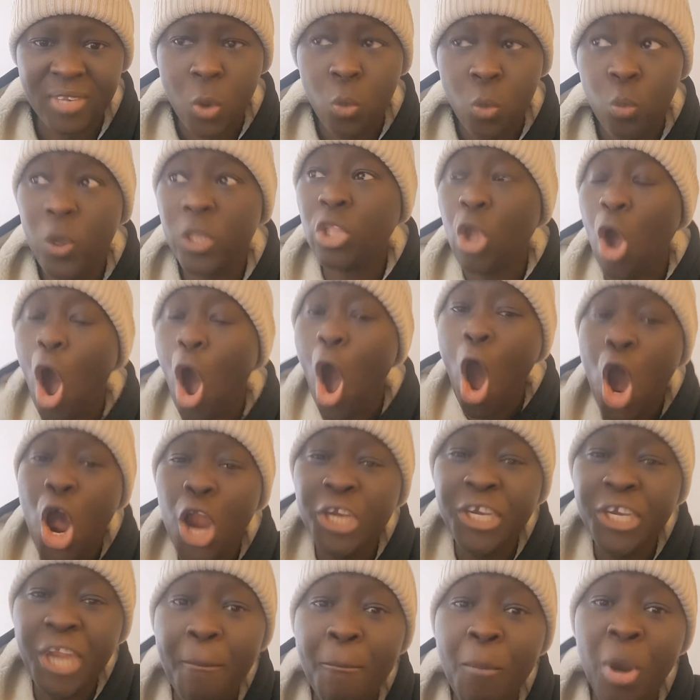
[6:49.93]
With
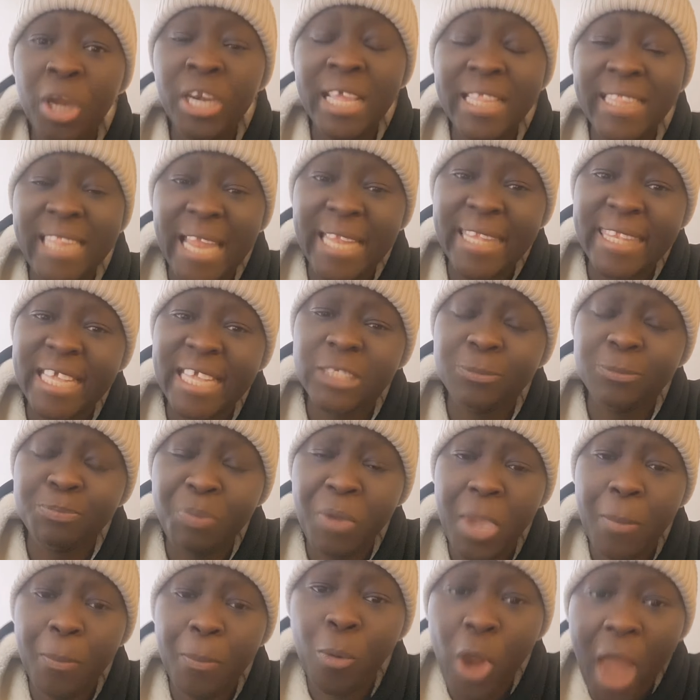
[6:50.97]
all the money that these
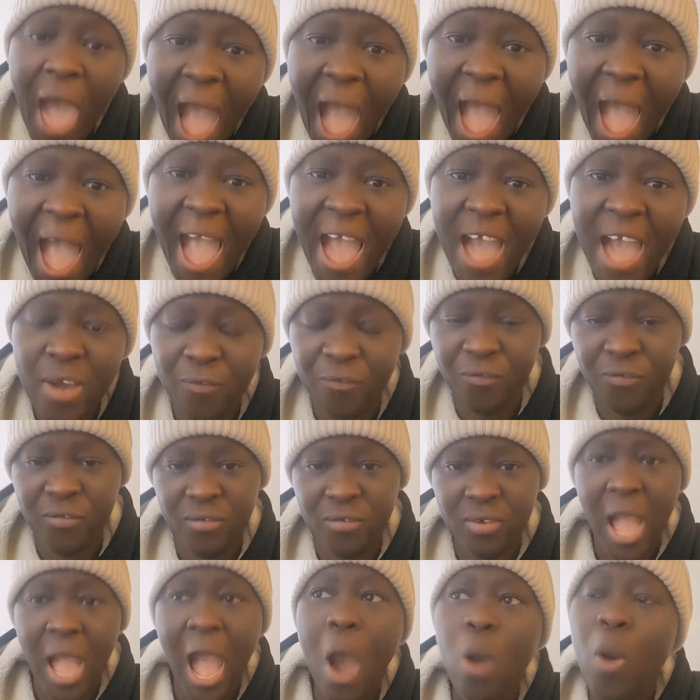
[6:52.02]
people have,
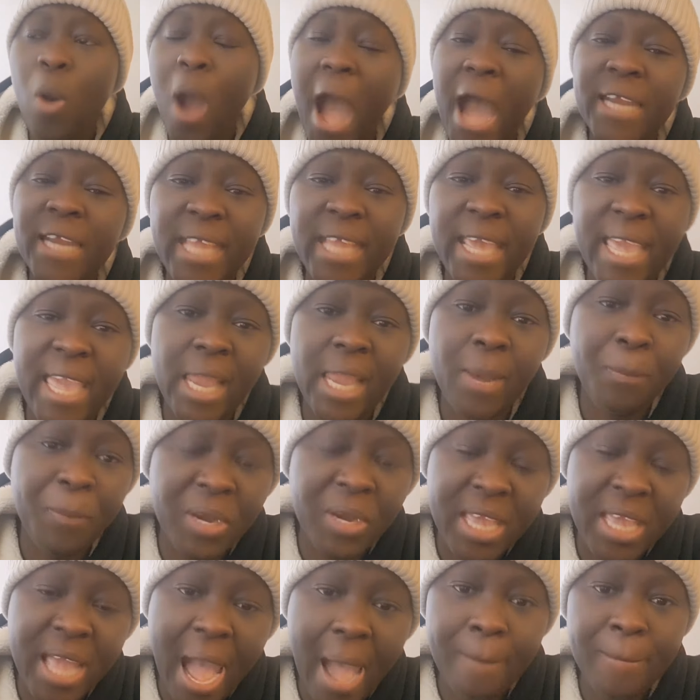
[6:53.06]
how are they
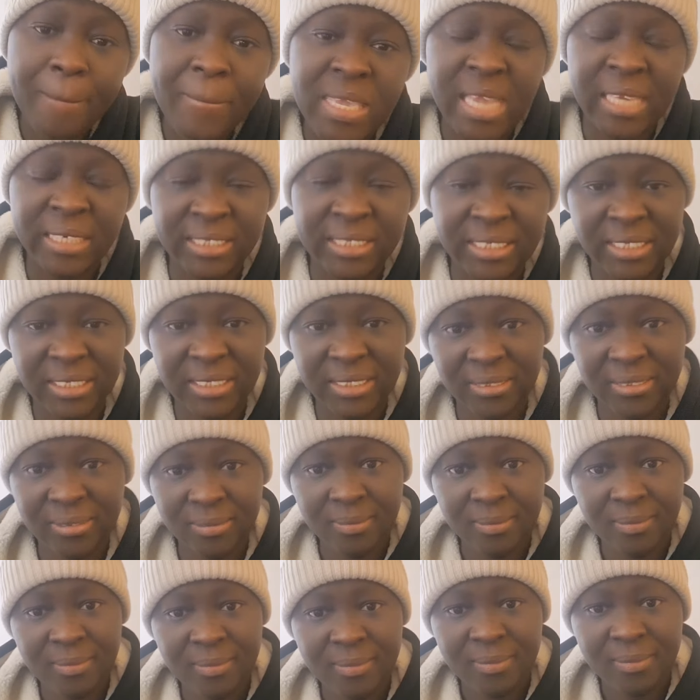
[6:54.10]
helping Gambians?
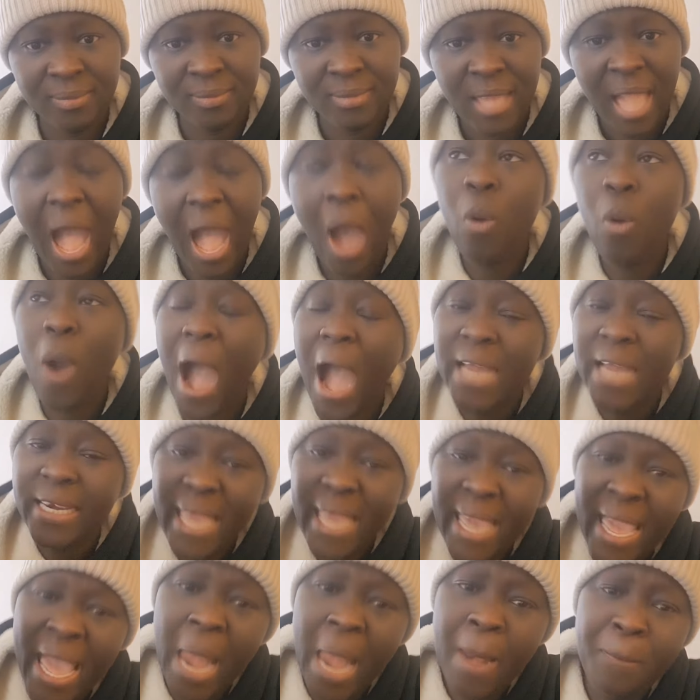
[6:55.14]
How are
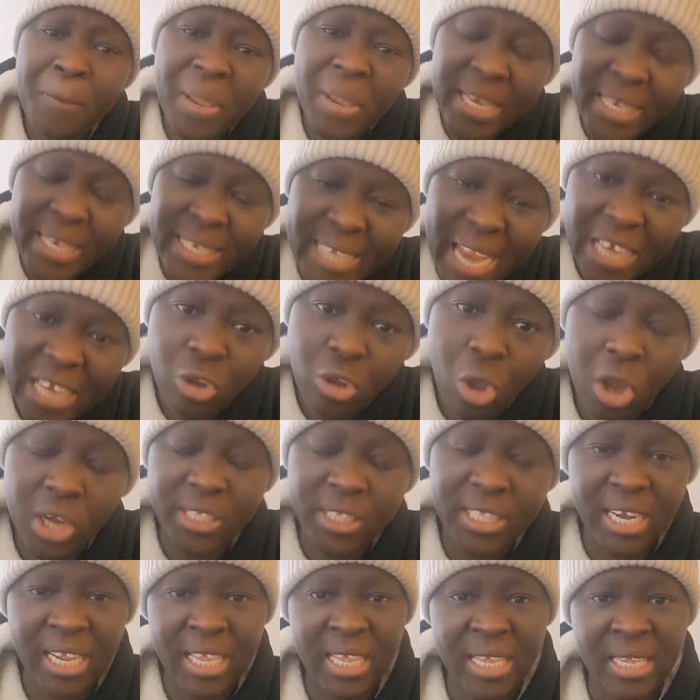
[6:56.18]
they helping that
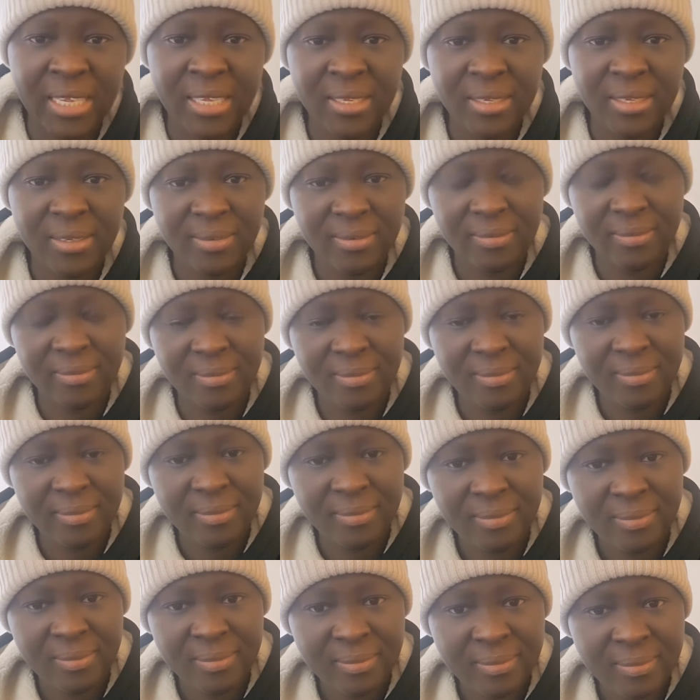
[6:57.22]
country?
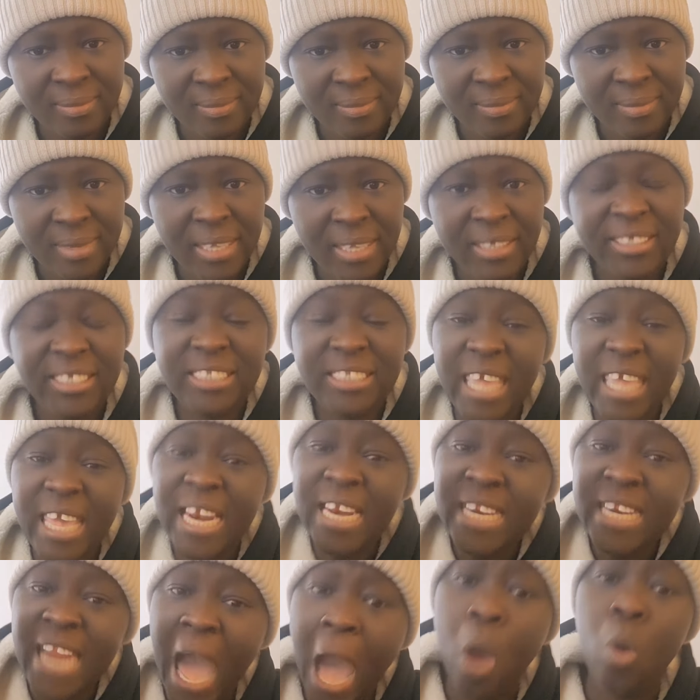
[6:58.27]

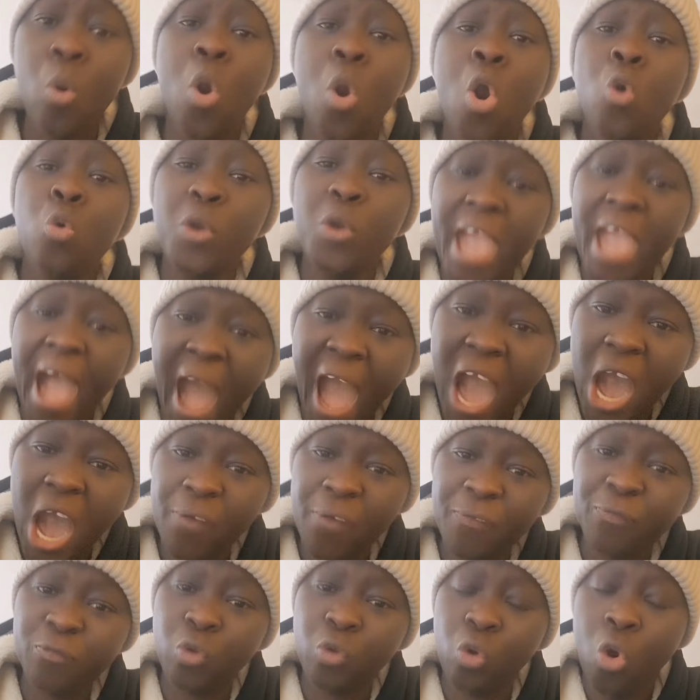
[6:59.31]
Still now, we
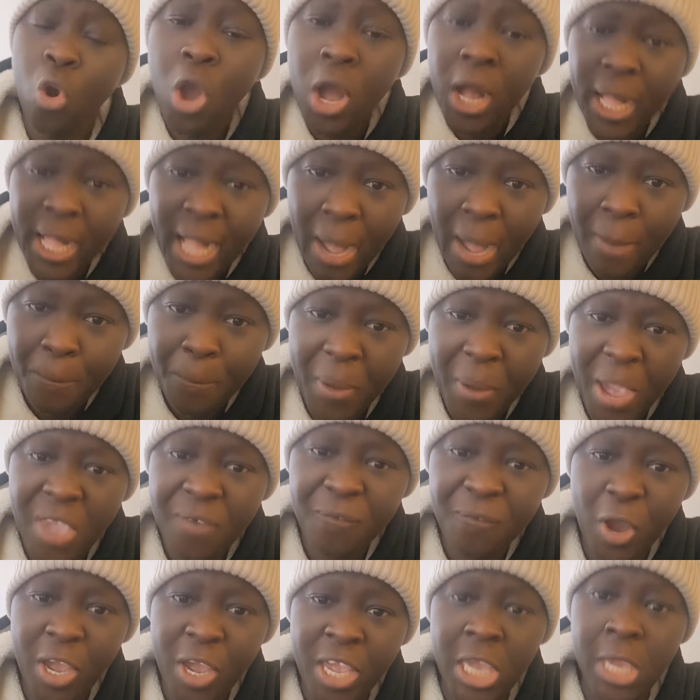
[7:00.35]
have to campaign
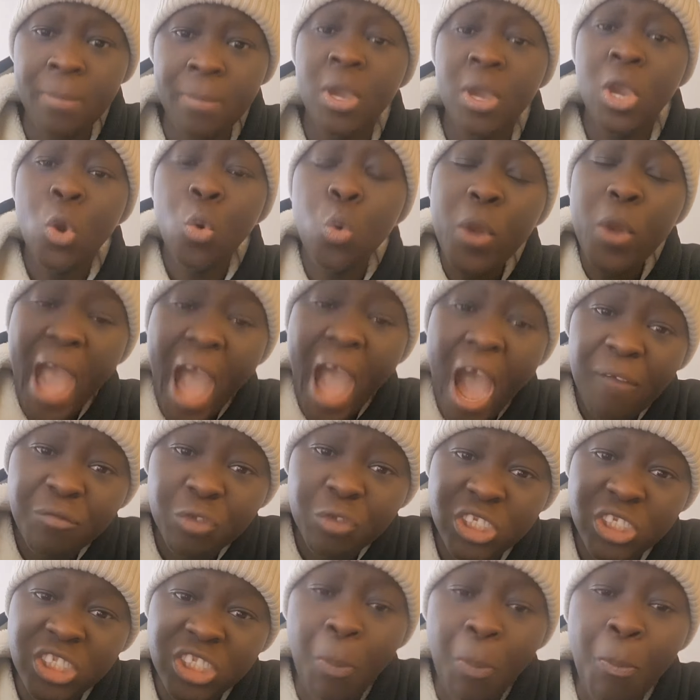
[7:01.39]
for him. We have
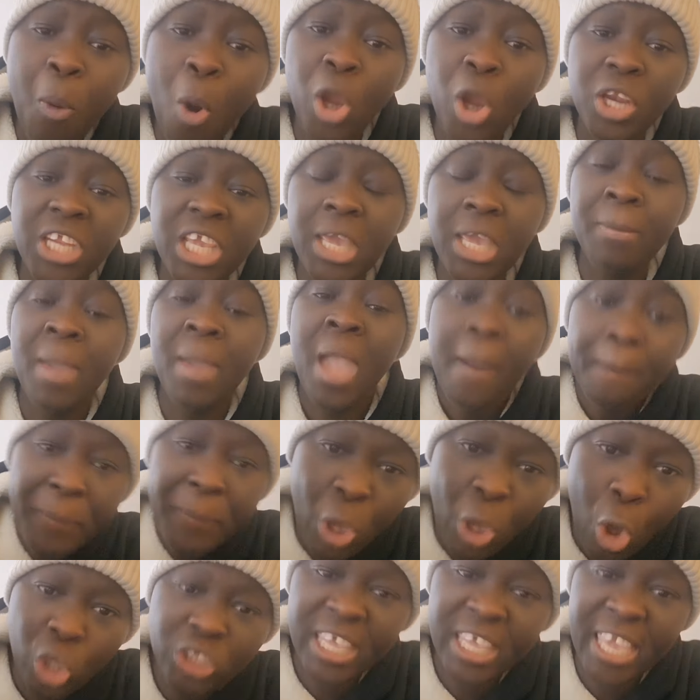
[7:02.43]
to support him
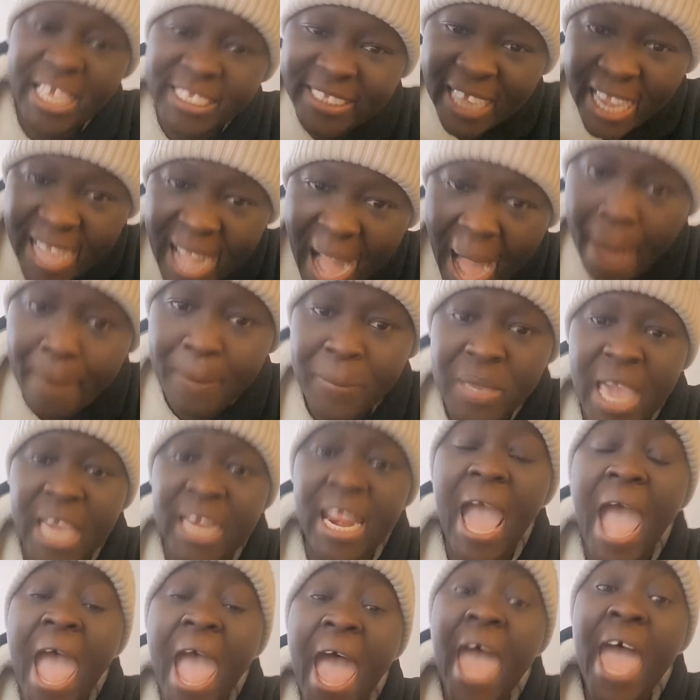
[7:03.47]
because he is a
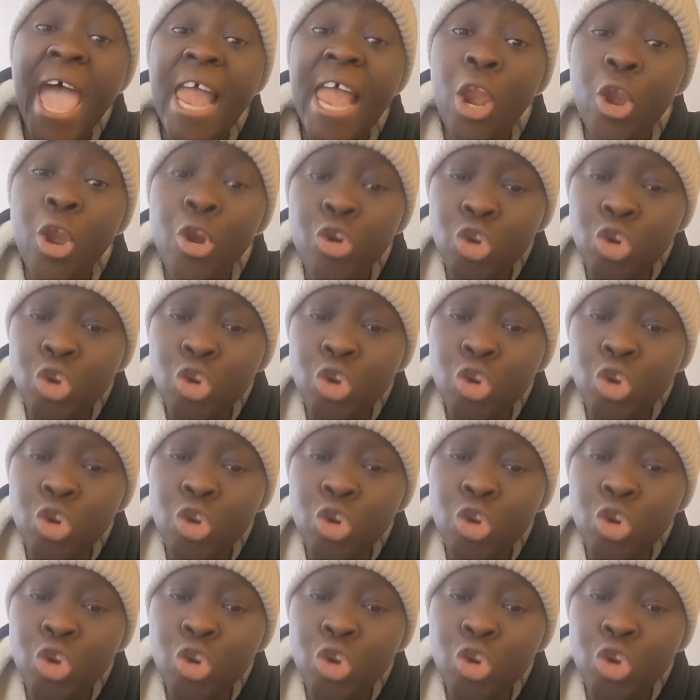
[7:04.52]
Gambian. Hell